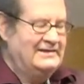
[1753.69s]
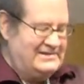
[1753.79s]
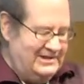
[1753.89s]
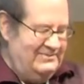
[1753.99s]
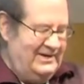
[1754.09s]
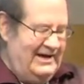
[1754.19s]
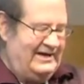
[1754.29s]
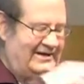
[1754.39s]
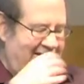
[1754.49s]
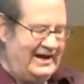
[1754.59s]
to make
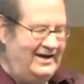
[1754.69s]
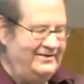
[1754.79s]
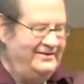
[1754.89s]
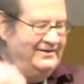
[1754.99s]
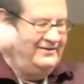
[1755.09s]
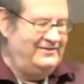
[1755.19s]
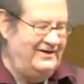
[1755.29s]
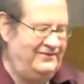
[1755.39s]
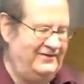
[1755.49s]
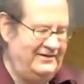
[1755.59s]
thousands of
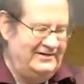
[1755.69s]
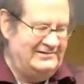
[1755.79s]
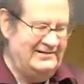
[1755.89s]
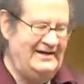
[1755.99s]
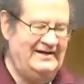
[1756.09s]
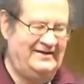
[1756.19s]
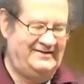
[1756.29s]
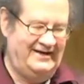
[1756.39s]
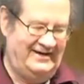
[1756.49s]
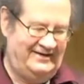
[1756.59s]
different training
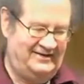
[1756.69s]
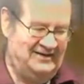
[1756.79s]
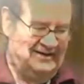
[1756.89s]
sets.